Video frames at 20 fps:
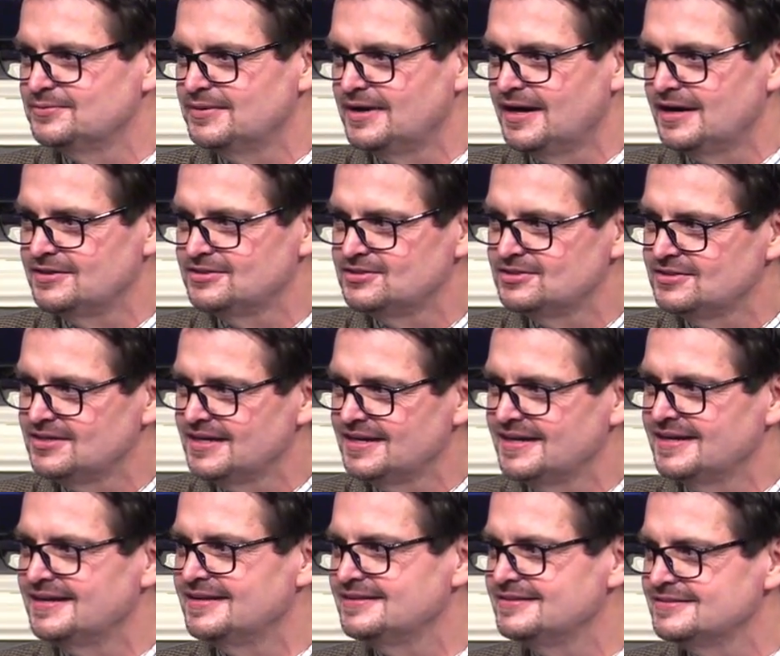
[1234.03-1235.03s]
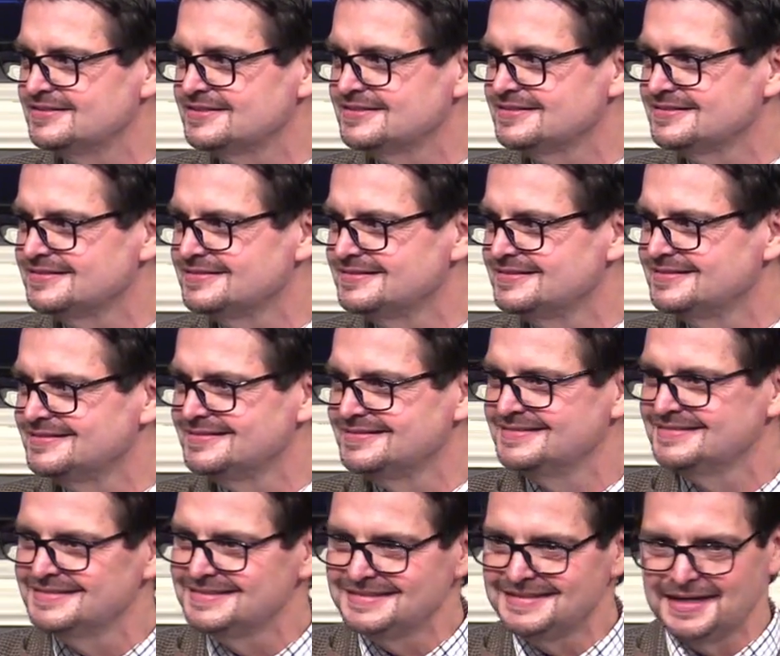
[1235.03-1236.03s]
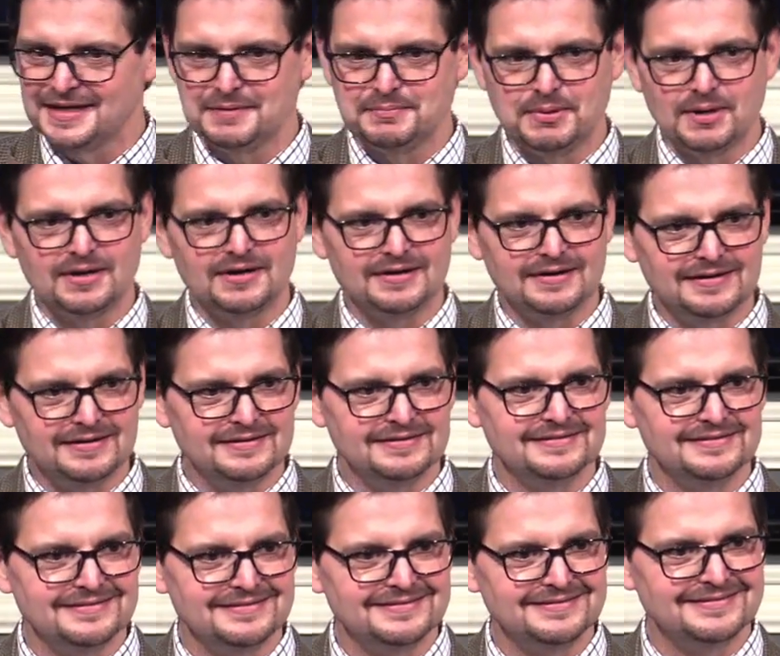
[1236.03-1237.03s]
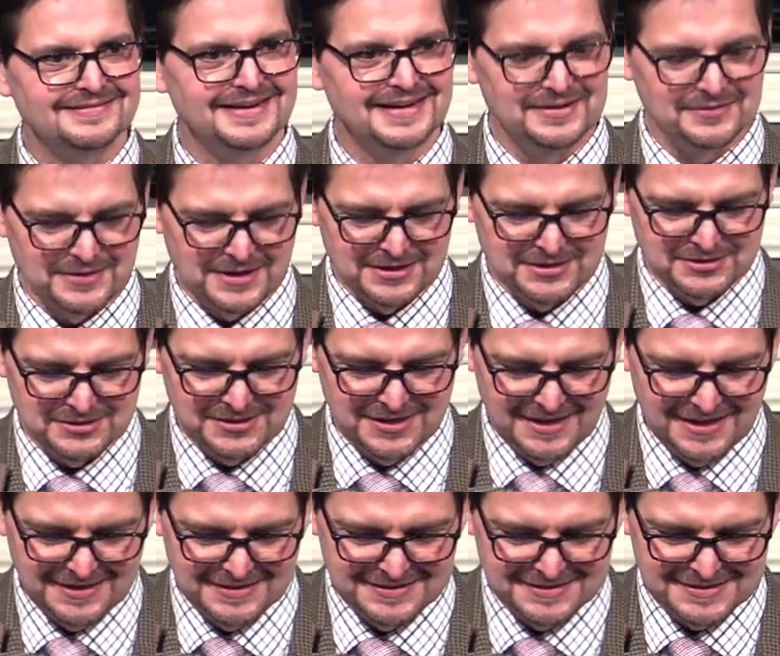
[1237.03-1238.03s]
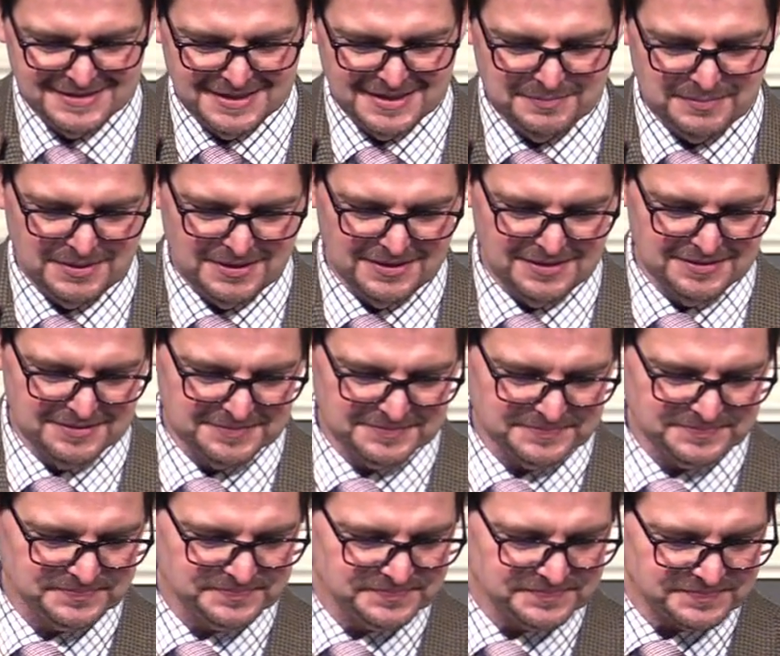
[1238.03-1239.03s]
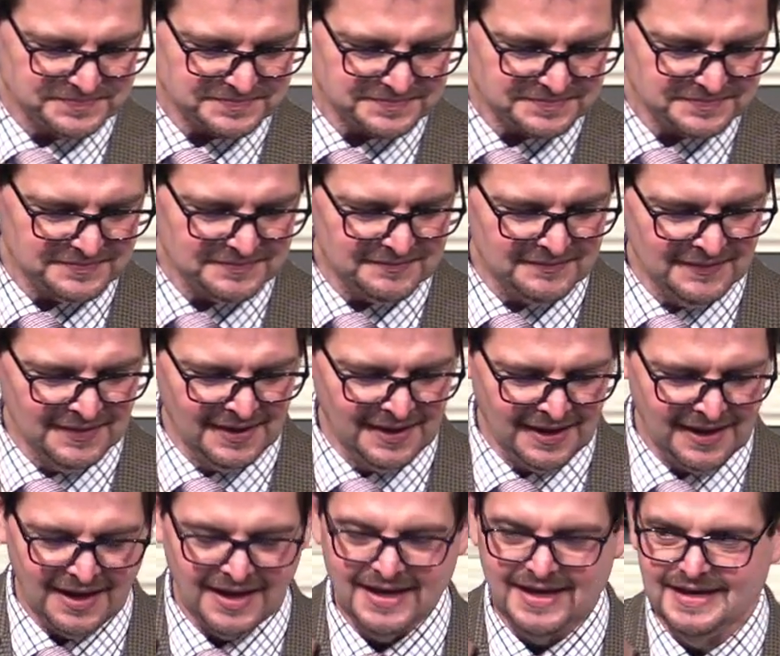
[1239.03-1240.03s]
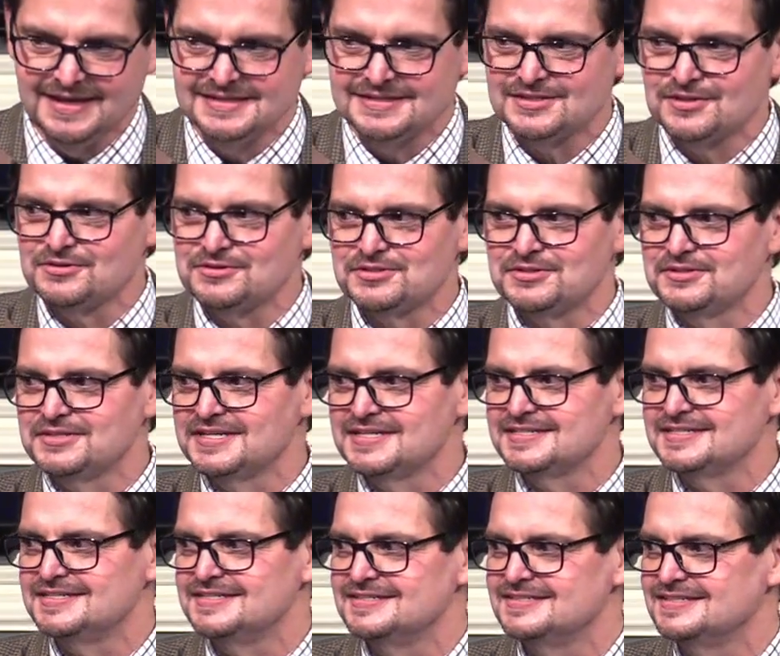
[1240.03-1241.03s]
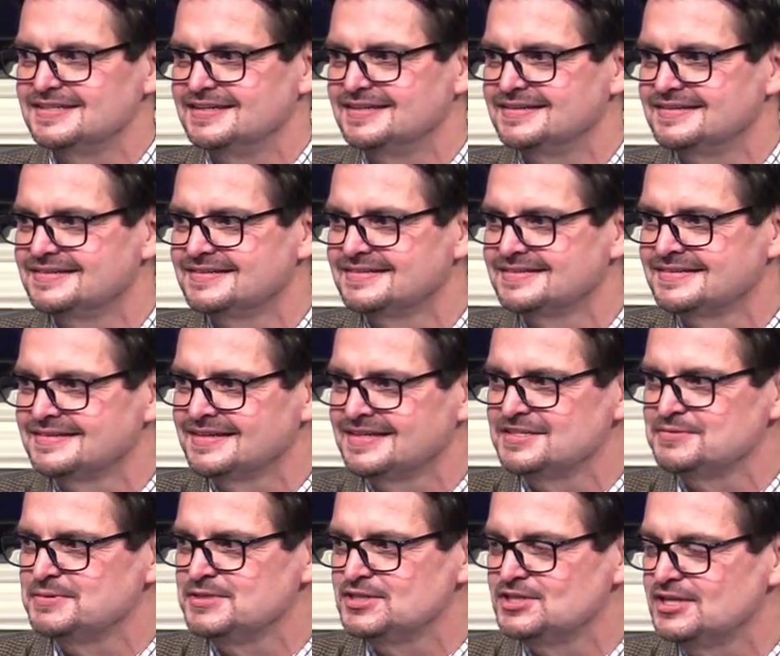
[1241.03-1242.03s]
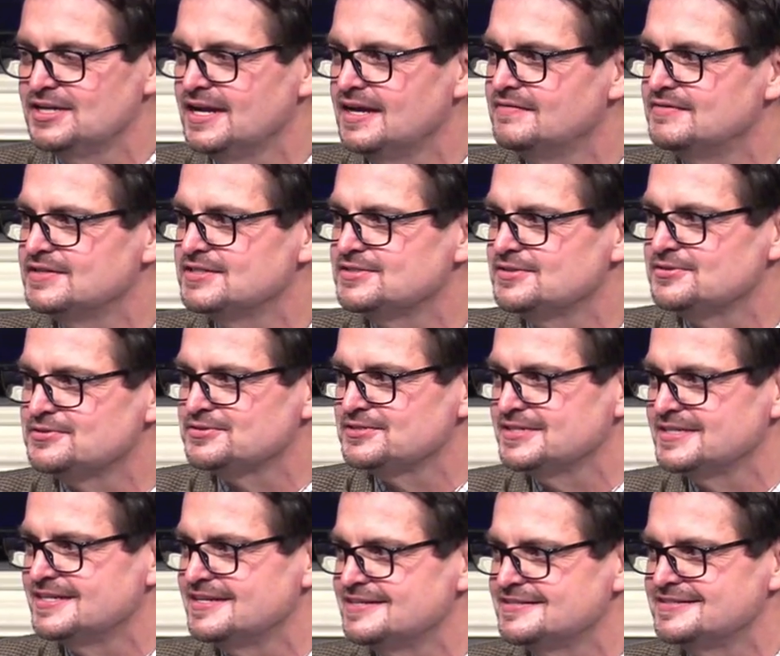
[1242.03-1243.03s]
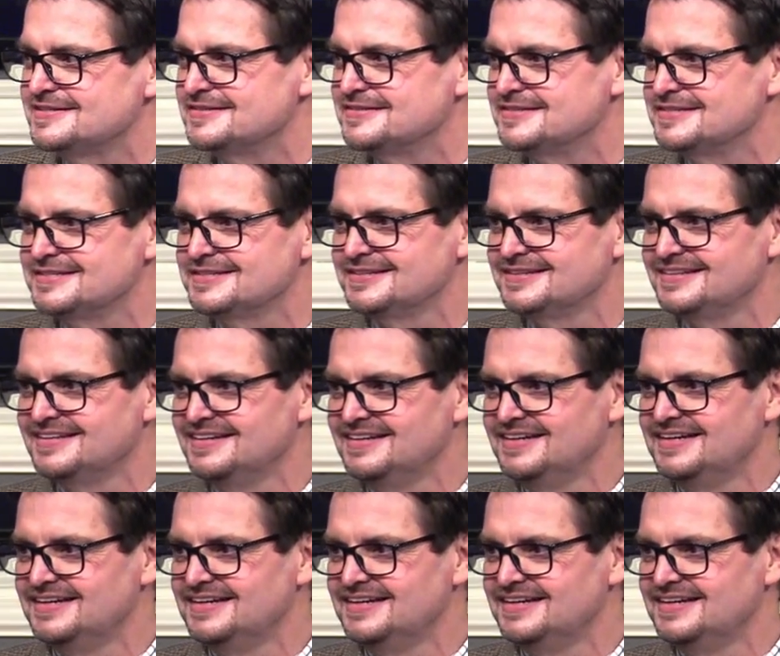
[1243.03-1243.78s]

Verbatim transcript: Wash your hands, stay apart, right? Wash your hands, stay apart. I hate social distancing because we should never socially distance.